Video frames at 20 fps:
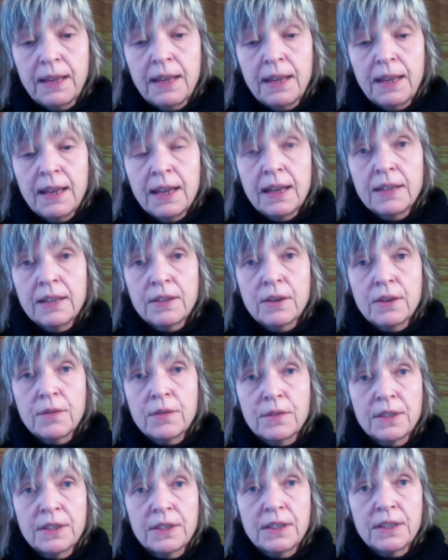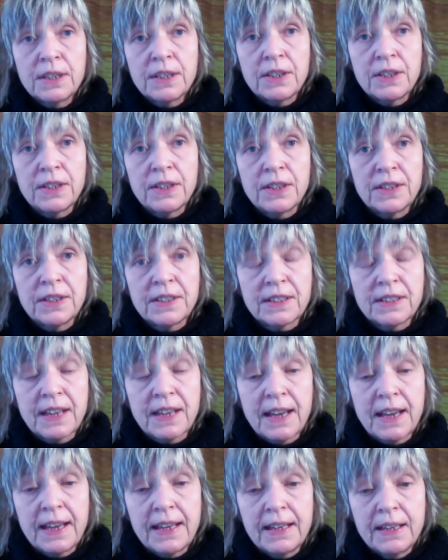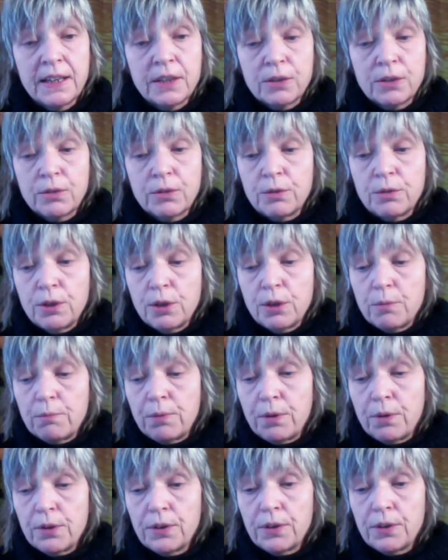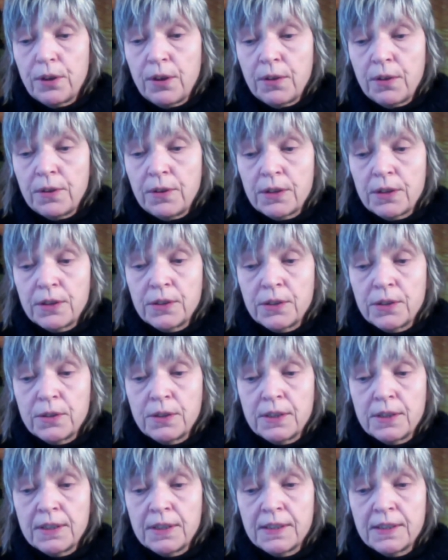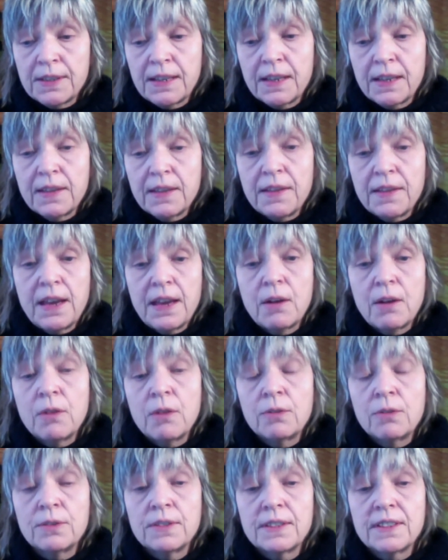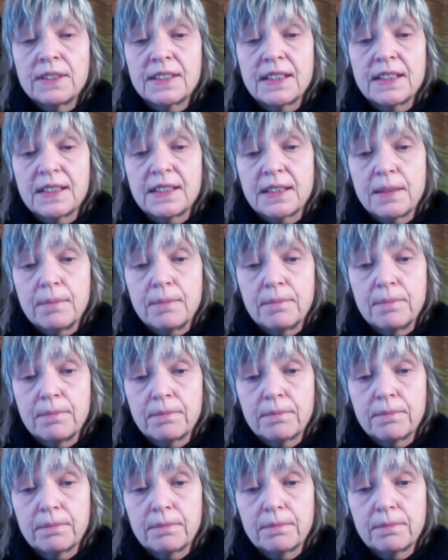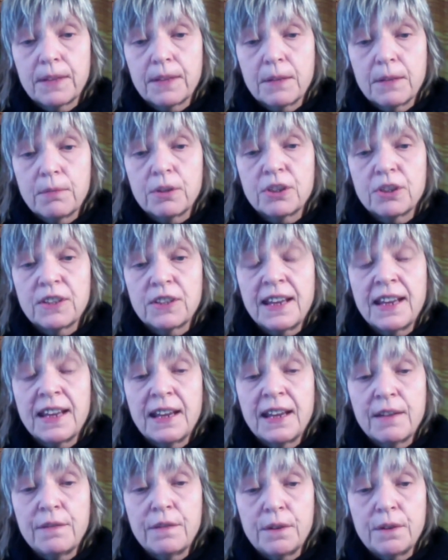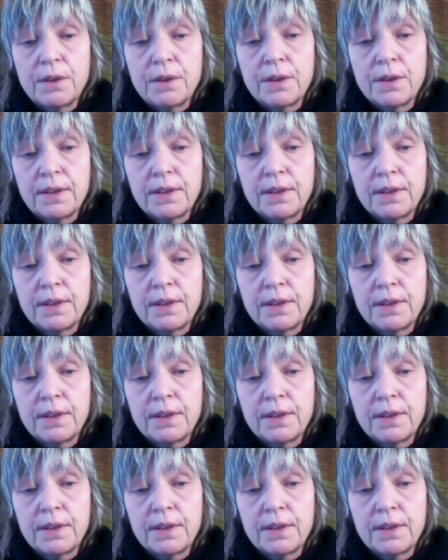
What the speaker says: And often teachers try to put on their students their own system, what they have learned,